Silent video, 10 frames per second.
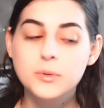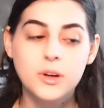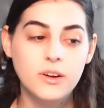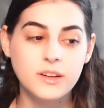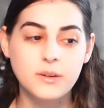I'm
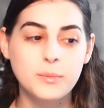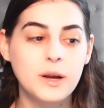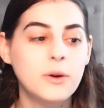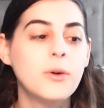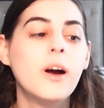talking
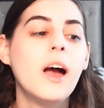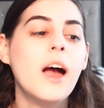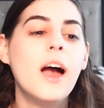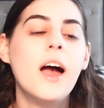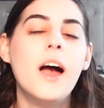about.
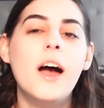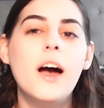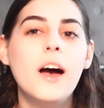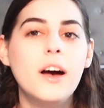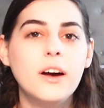
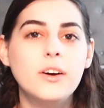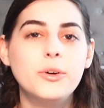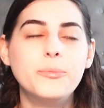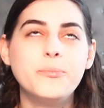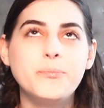
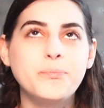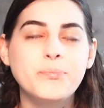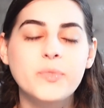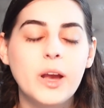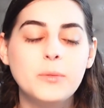
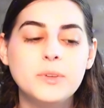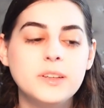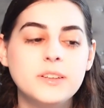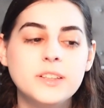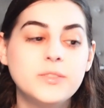I
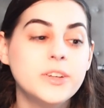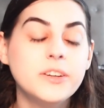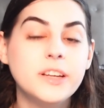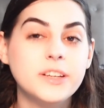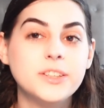mean, it's
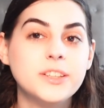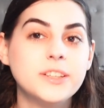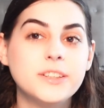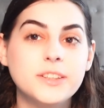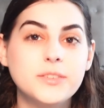very
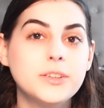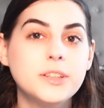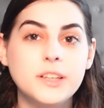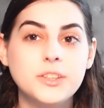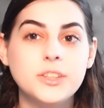catchy,
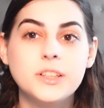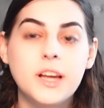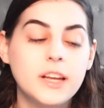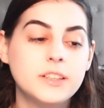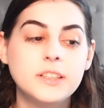
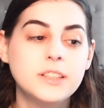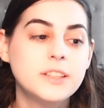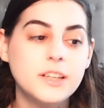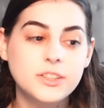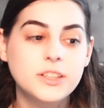and
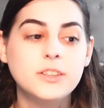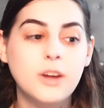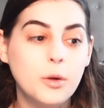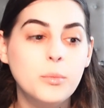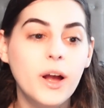he's actually
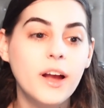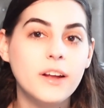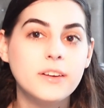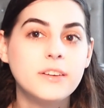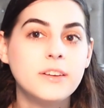not
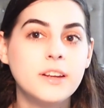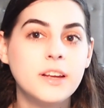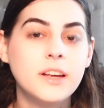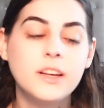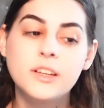bad.
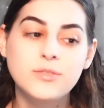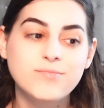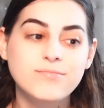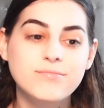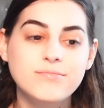
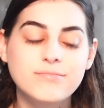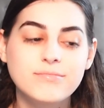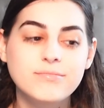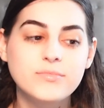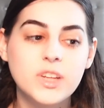
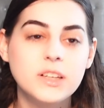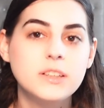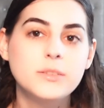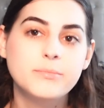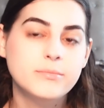
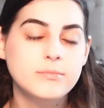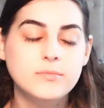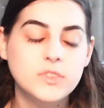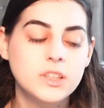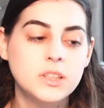Like,
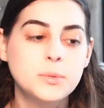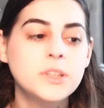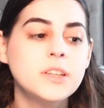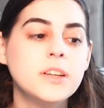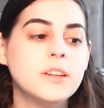he's
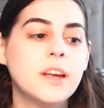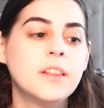pretty good.